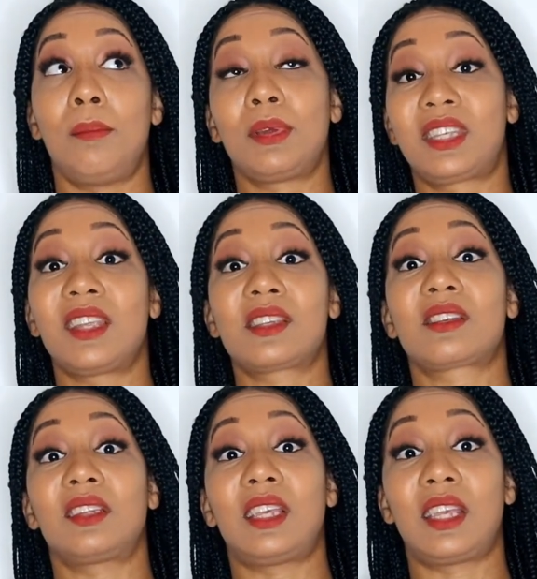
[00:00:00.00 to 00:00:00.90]

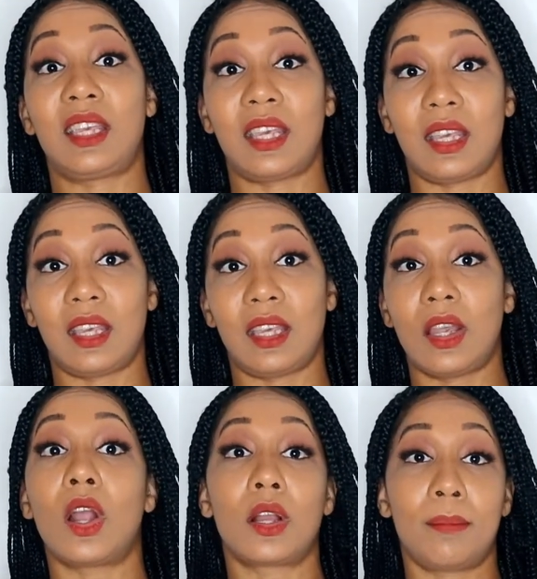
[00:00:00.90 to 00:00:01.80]
potentially
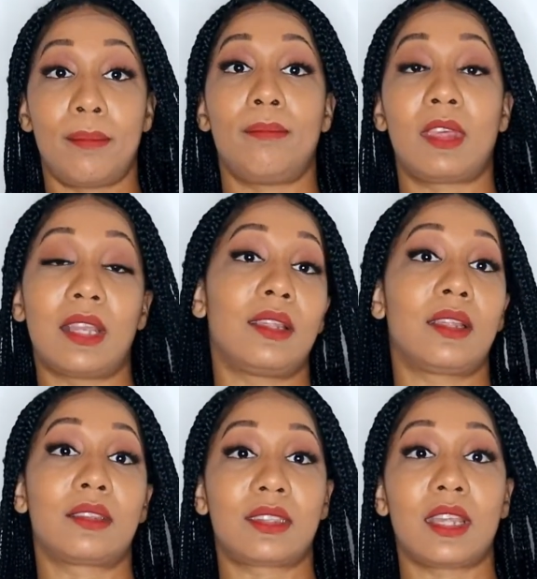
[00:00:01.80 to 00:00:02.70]
her
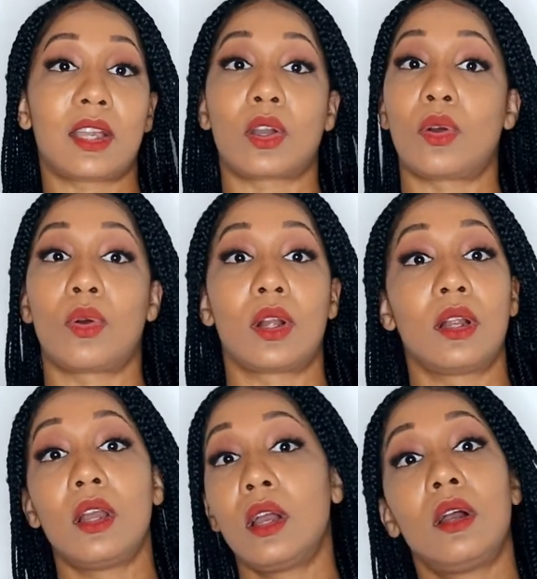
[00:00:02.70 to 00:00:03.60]
getting sick or